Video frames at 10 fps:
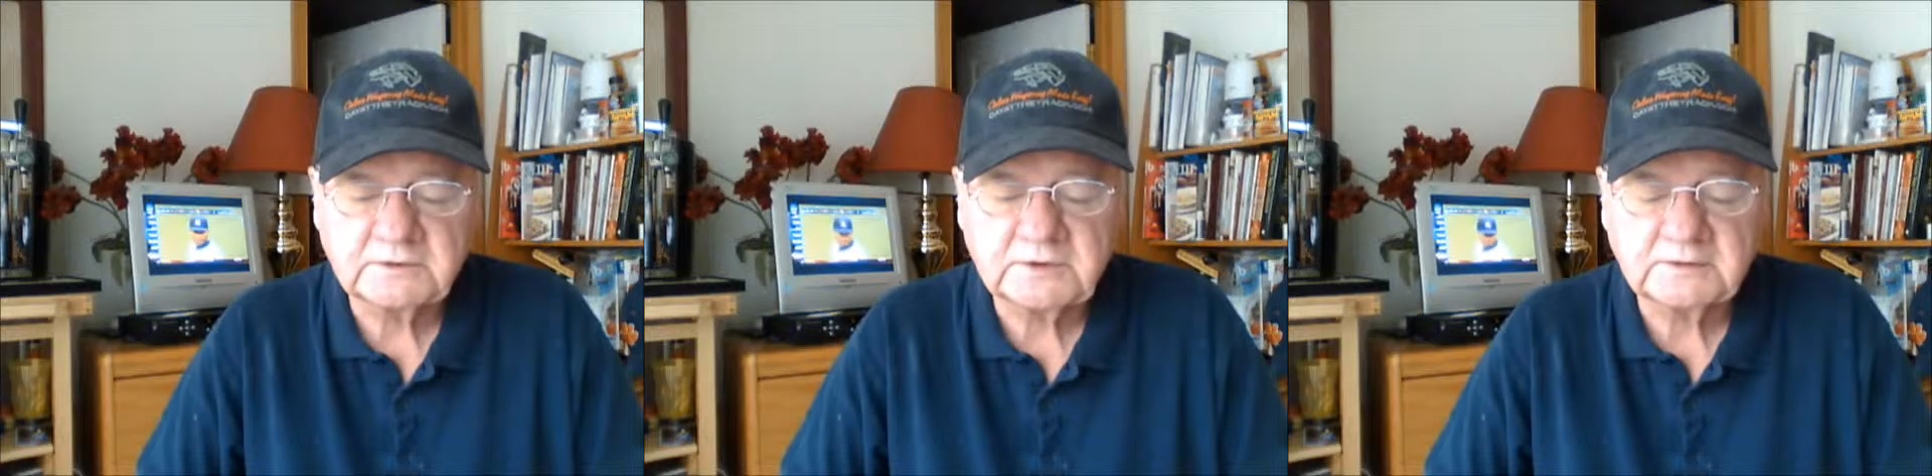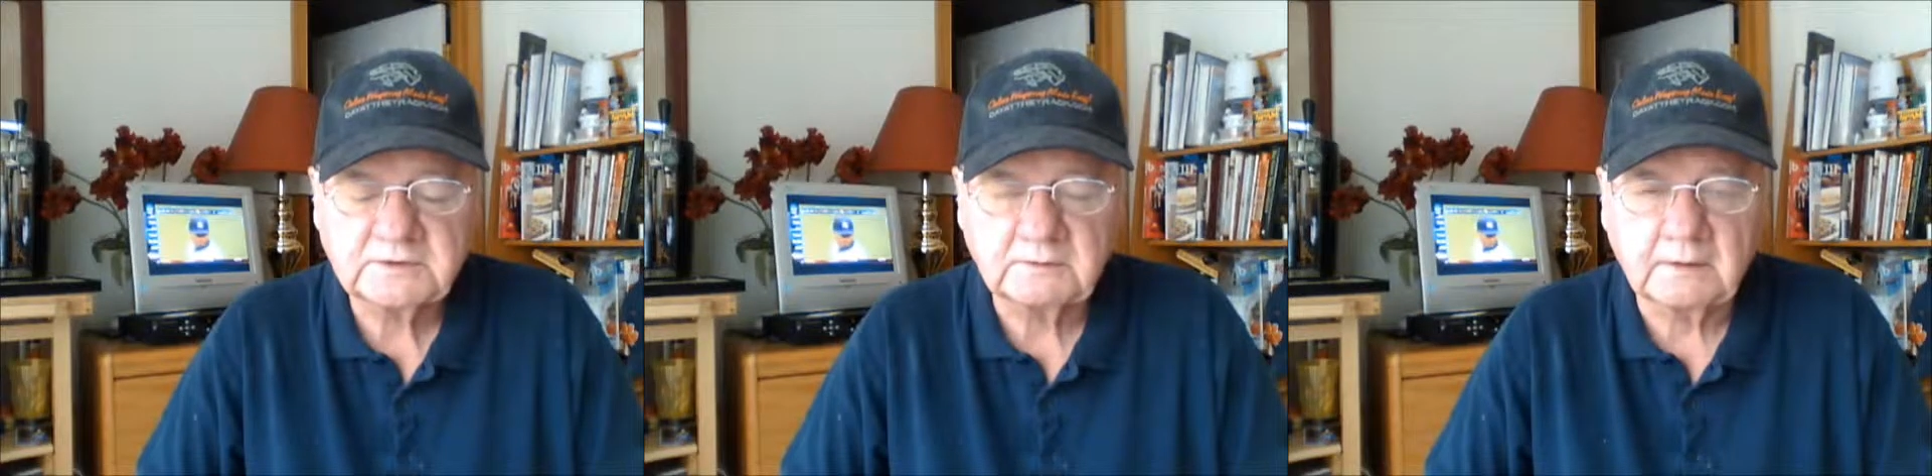
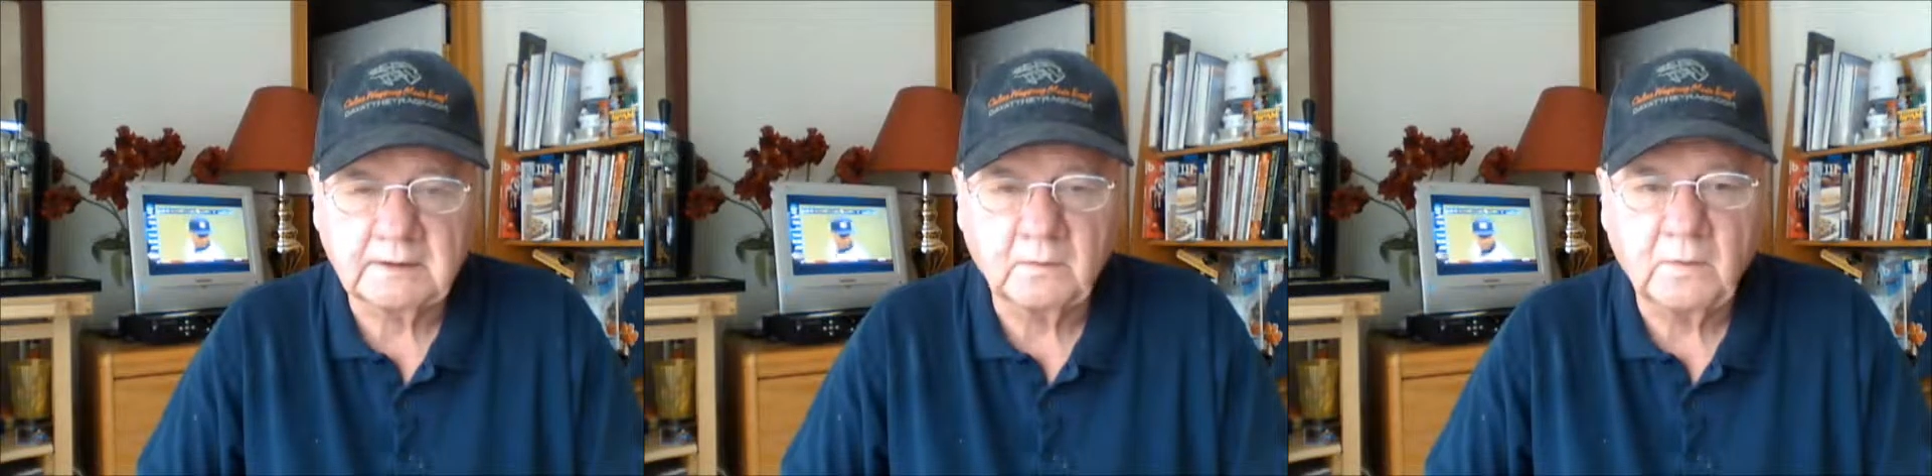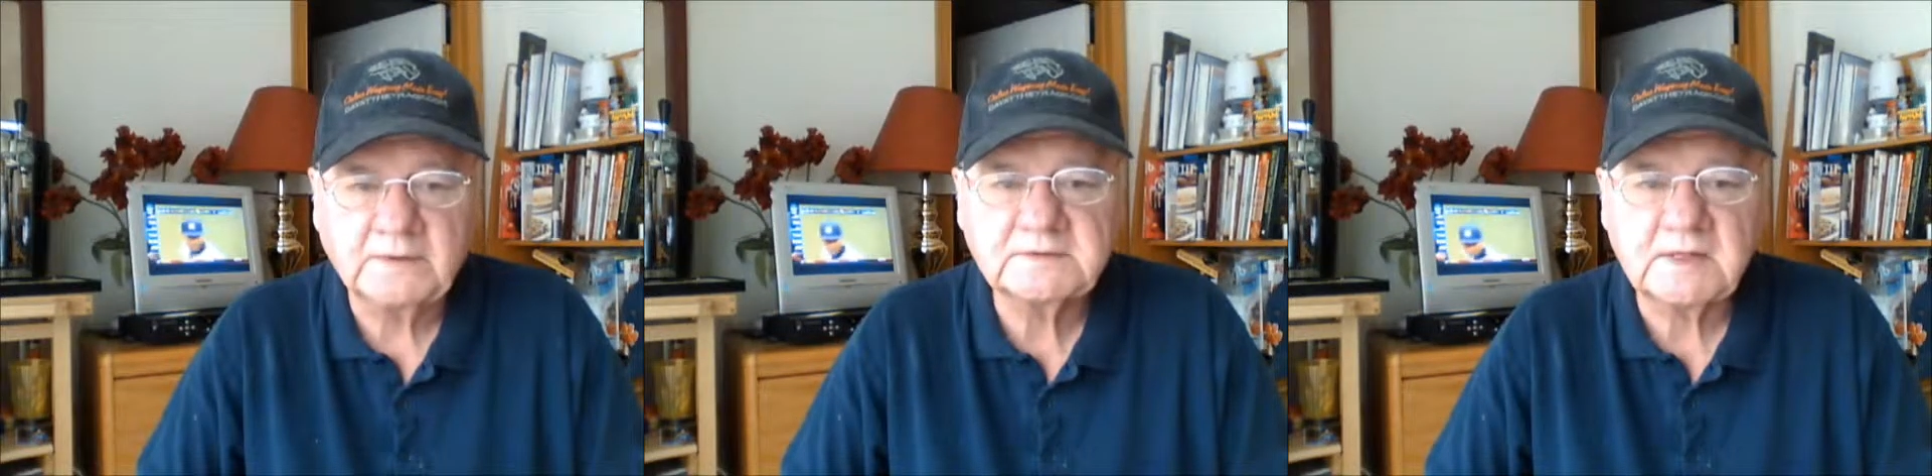Chester on a
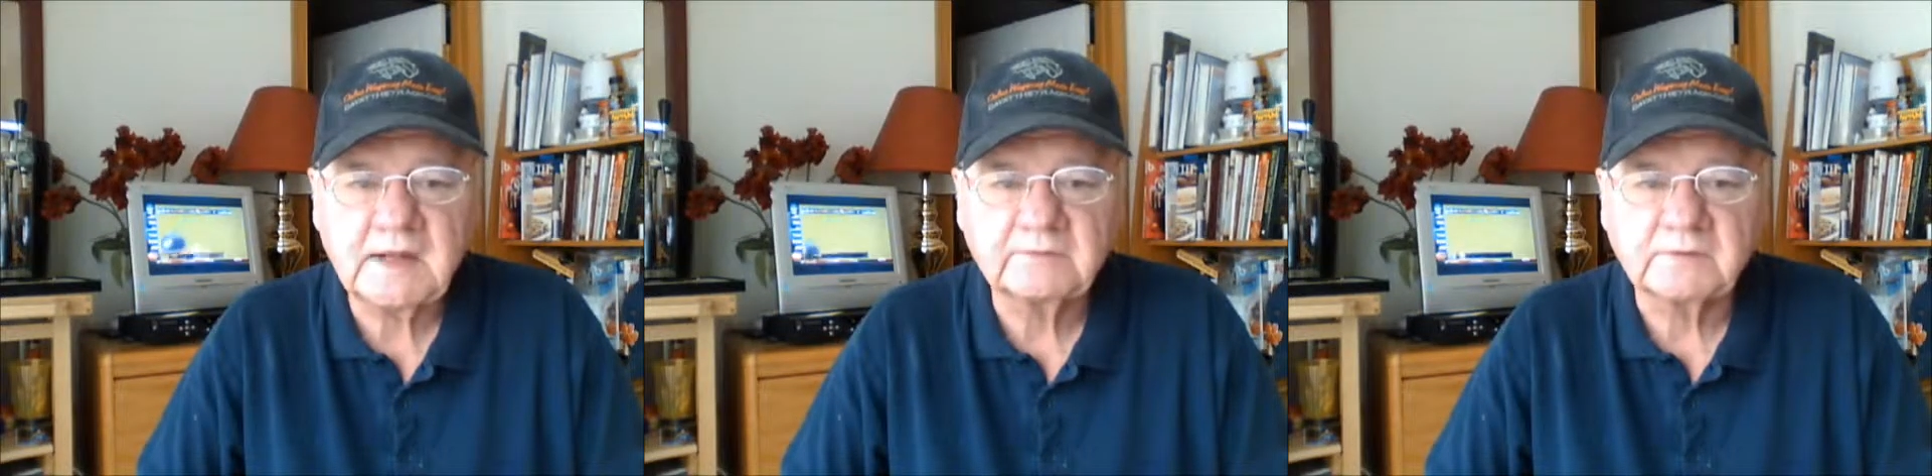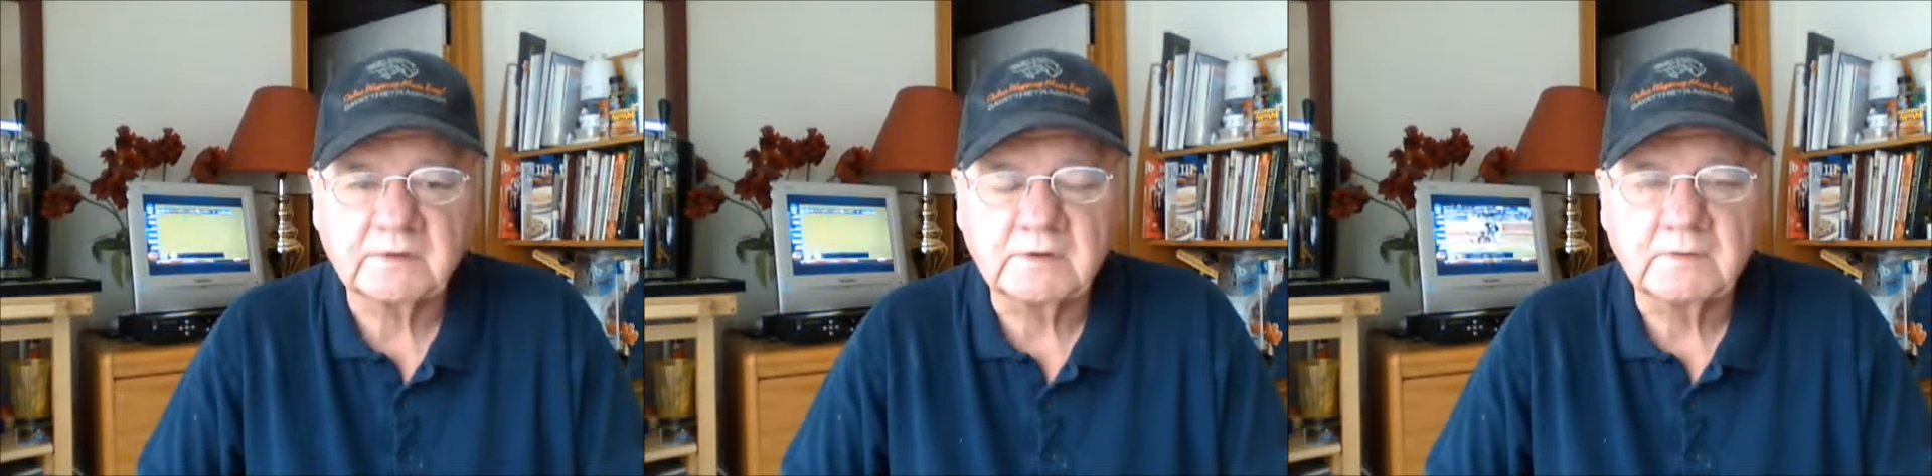Wednesday
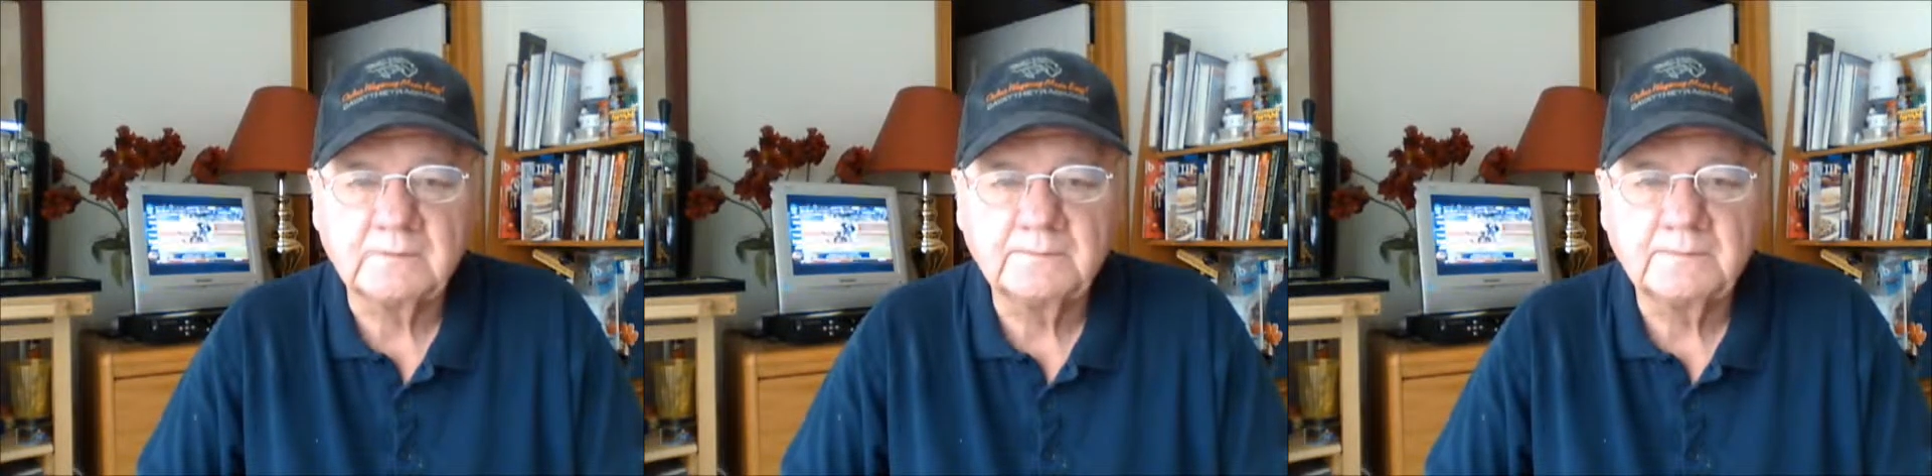afternoon,